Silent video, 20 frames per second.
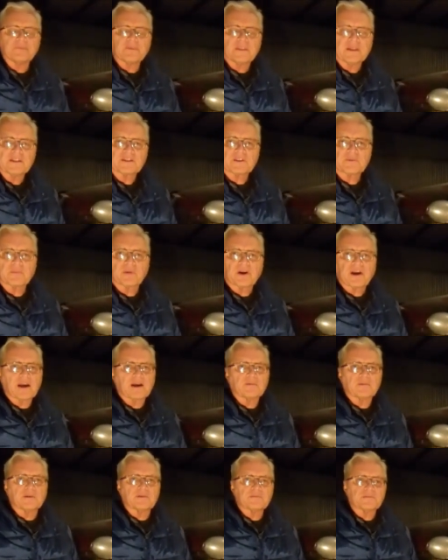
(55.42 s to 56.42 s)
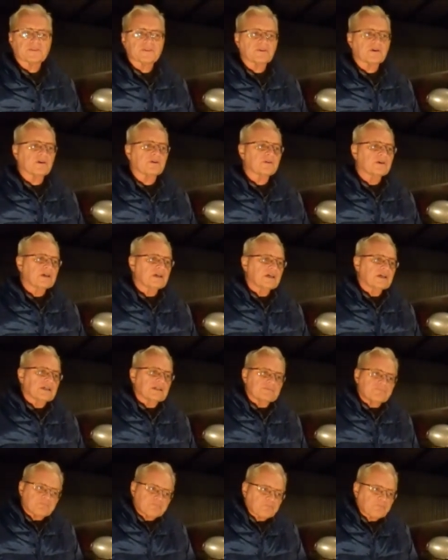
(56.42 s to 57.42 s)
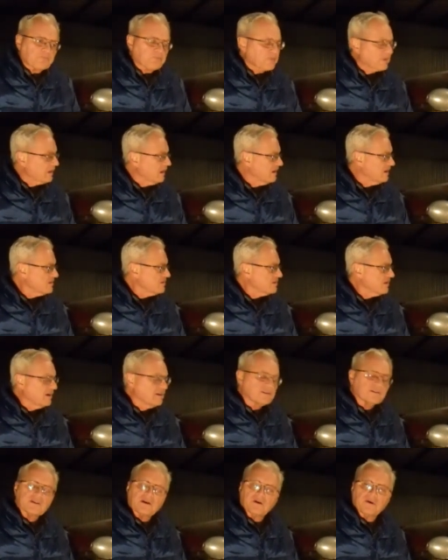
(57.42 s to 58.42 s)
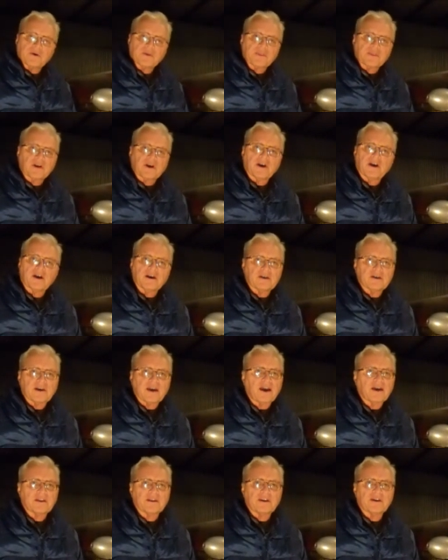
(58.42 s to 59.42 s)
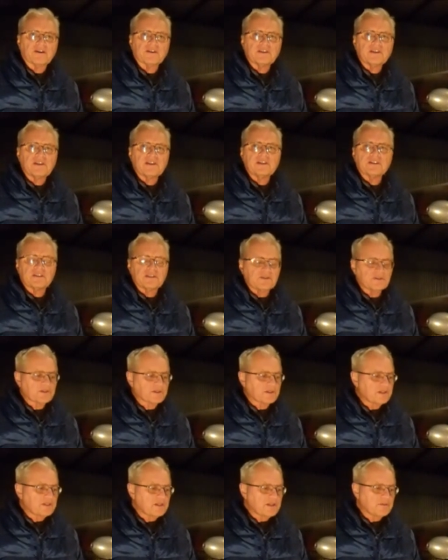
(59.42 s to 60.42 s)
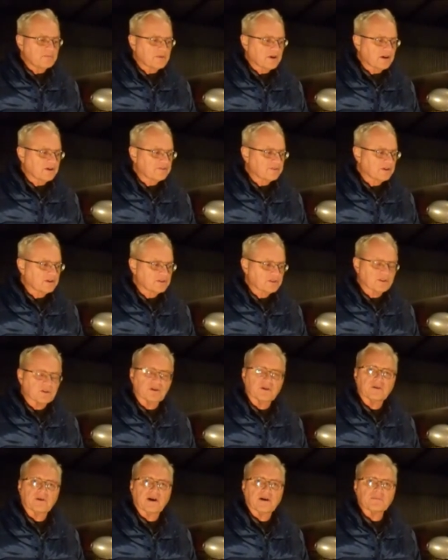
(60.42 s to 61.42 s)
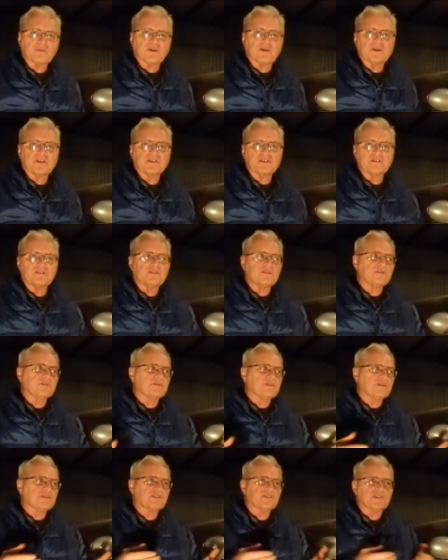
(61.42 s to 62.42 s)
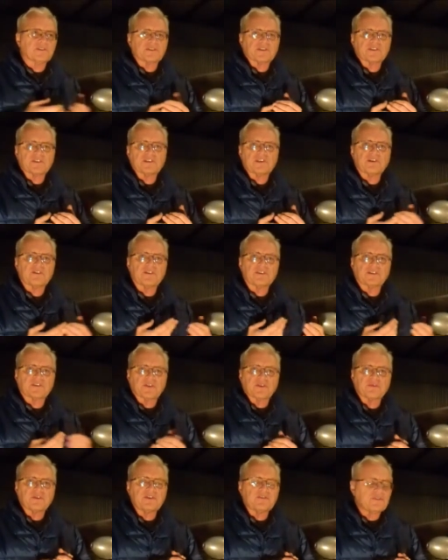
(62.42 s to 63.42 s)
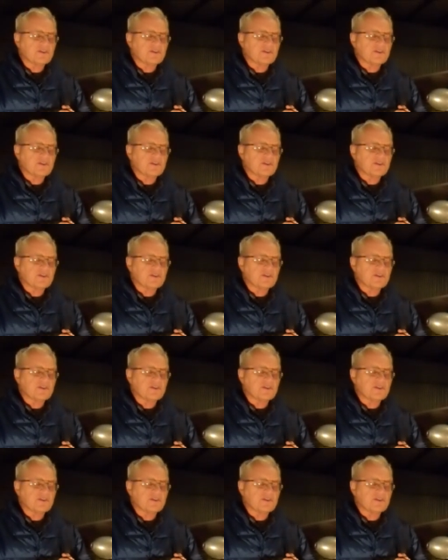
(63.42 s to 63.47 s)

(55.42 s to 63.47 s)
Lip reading: That's a problem. So I decided to go with a hot air heat using a heat muff. So I'm going to do this as a series of 3